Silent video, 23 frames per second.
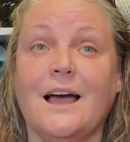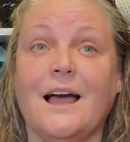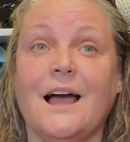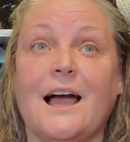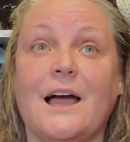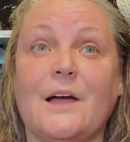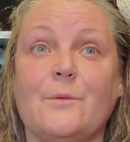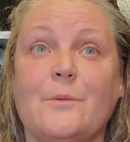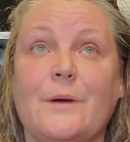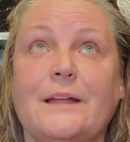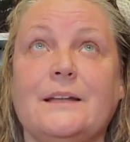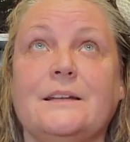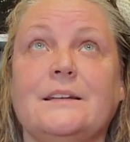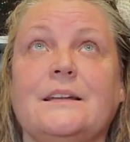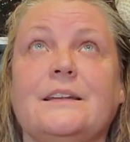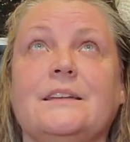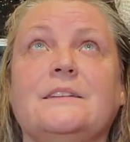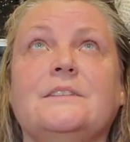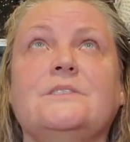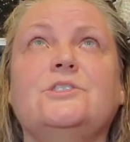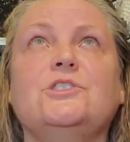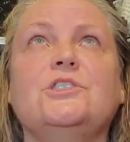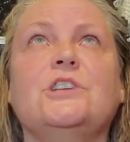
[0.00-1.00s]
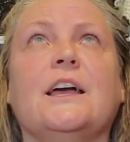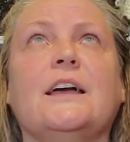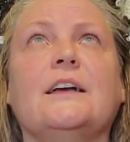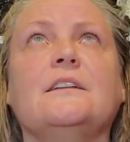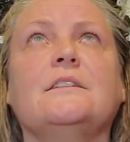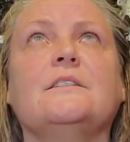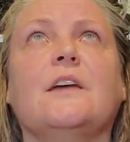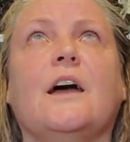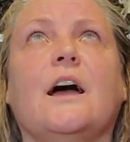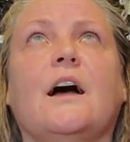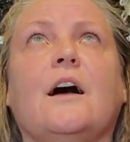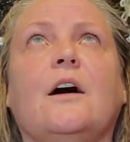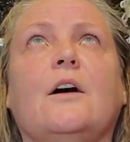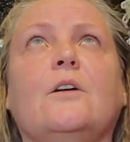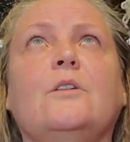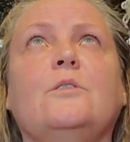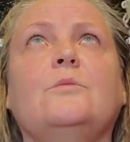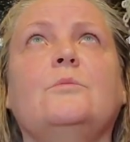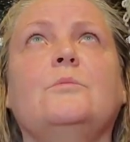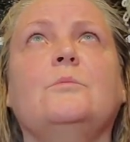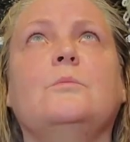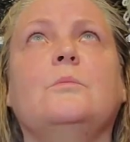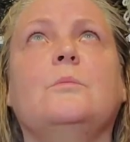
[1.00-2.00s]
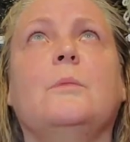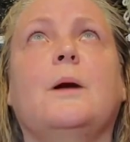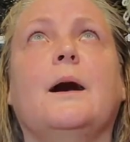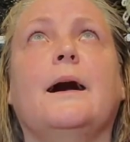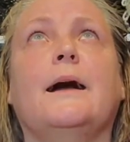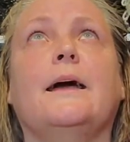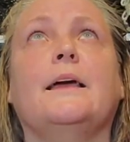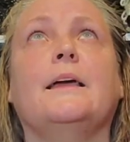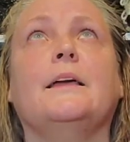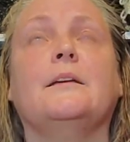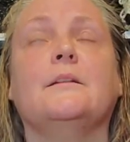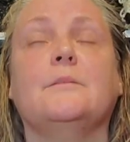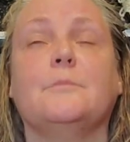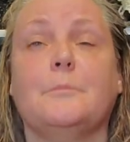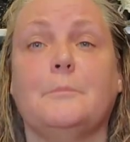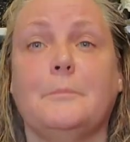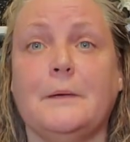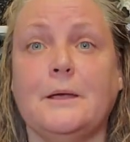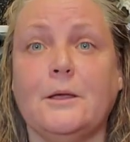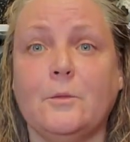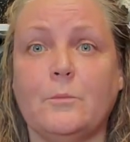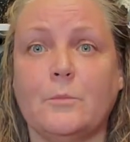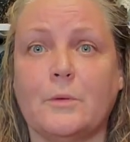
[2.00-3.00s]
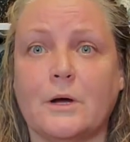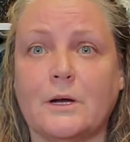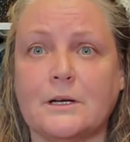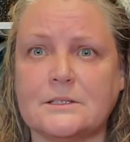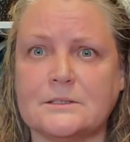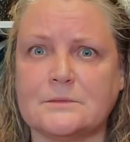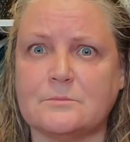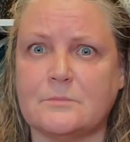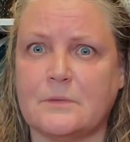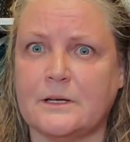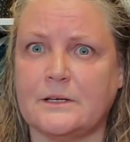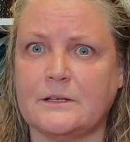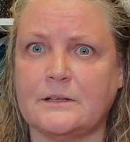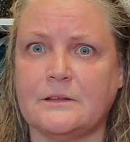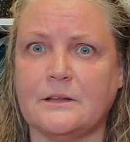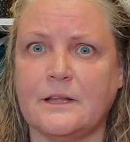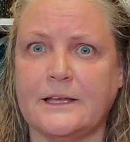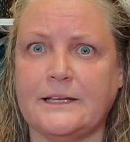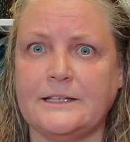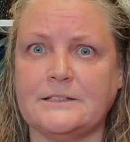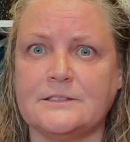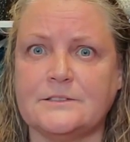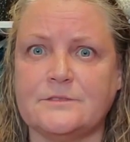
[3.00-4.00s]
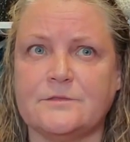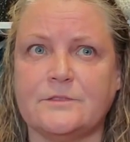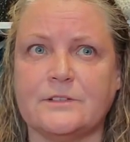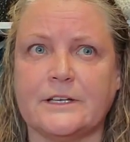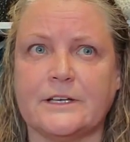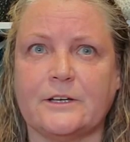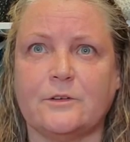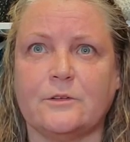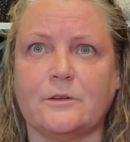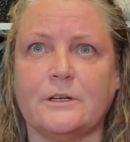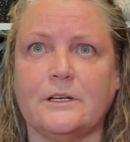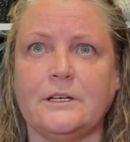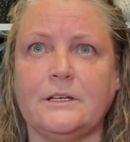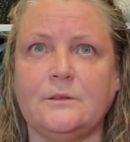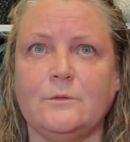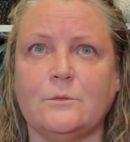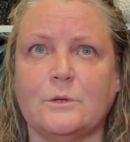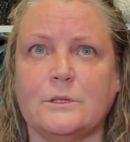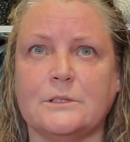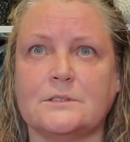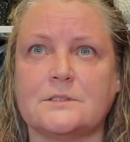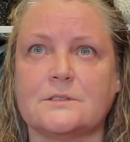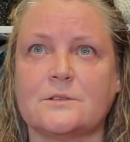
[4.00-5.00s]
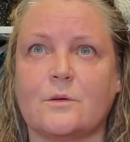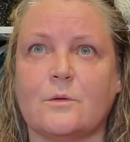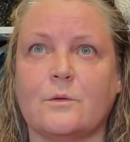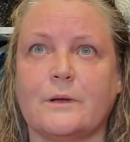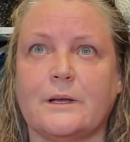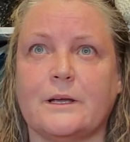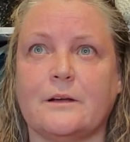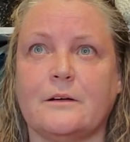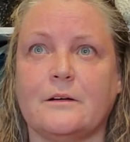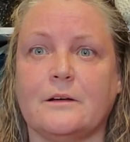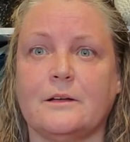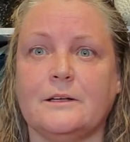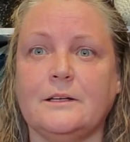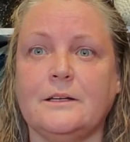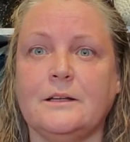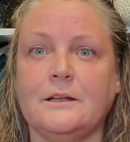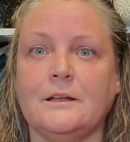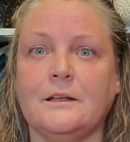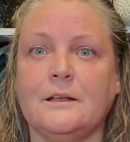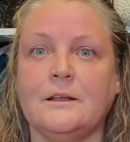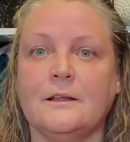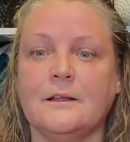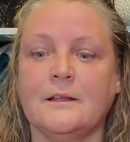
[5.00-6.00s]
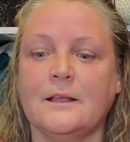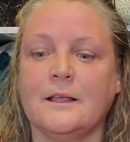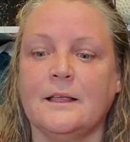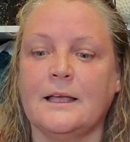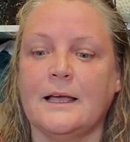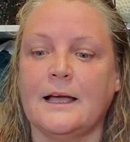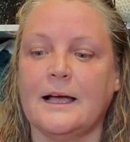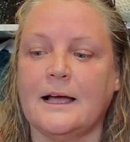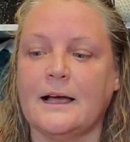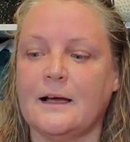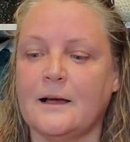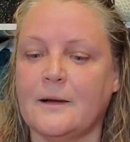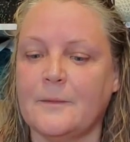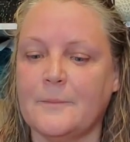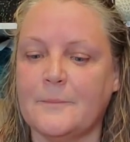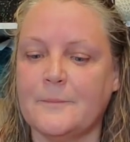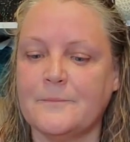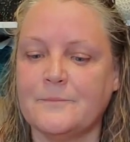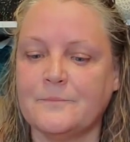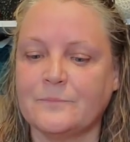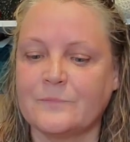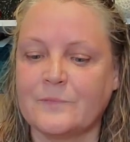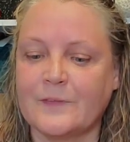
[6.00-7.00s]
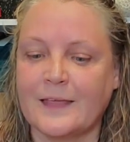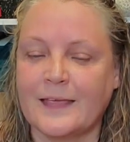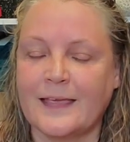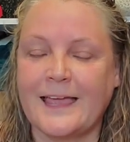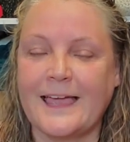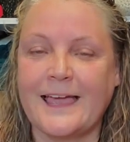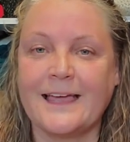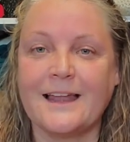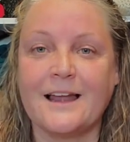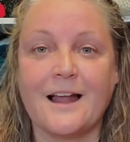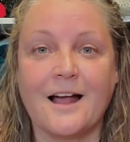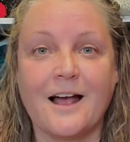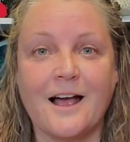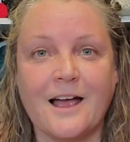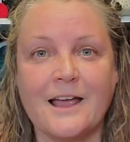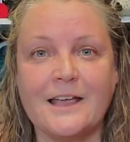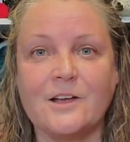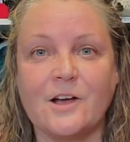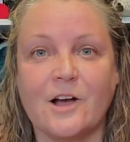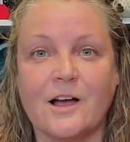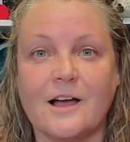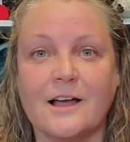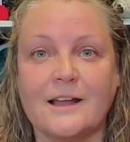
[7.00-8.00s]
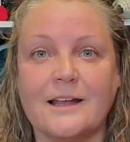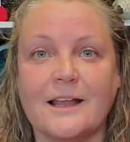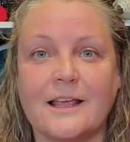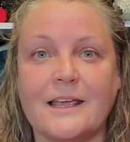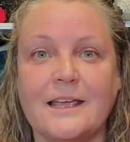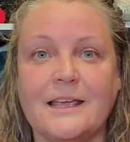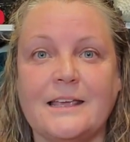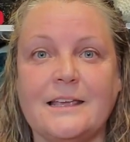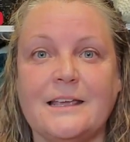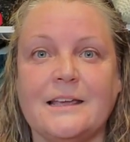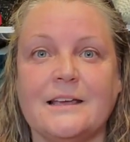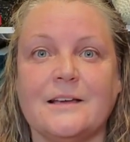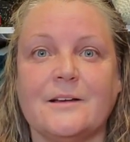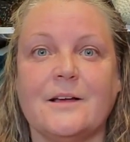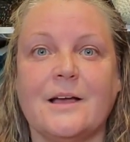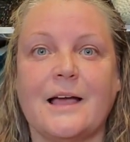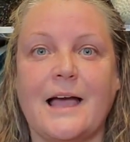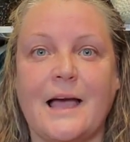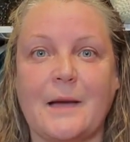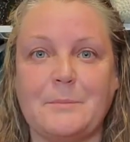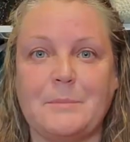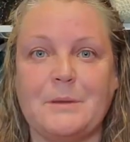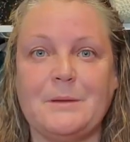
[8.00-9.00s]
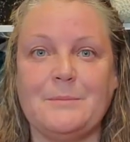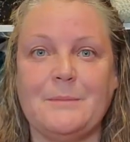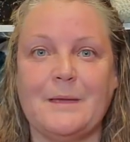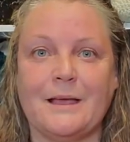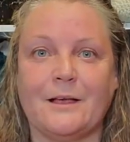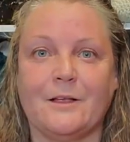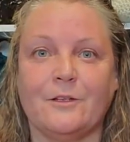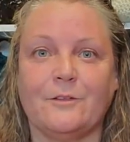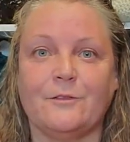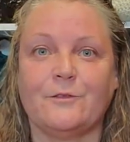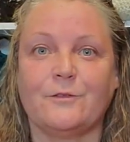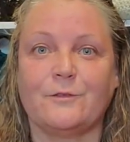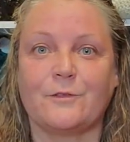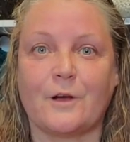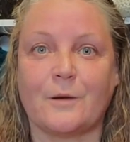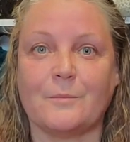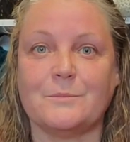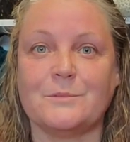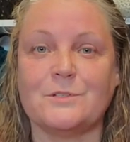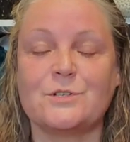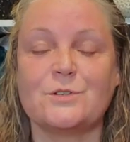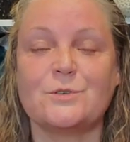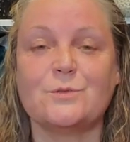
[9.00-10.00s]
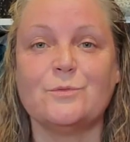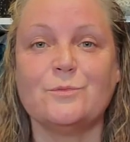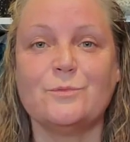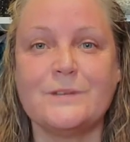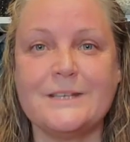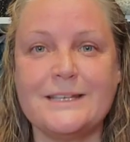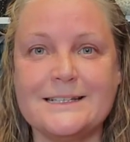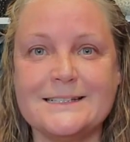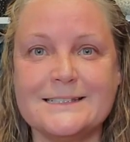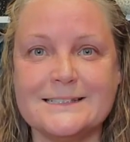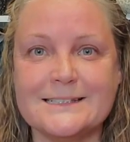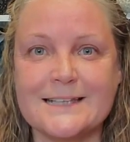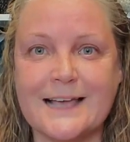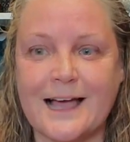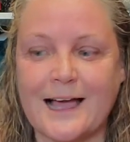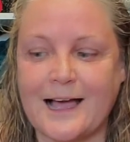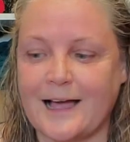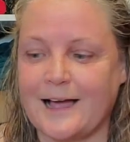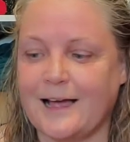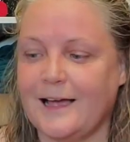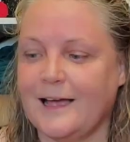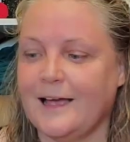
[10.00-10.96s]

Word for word: I went and checked out my mailbox. My light's flickering. What's going on? Um, and I got a happy mail from Theresa.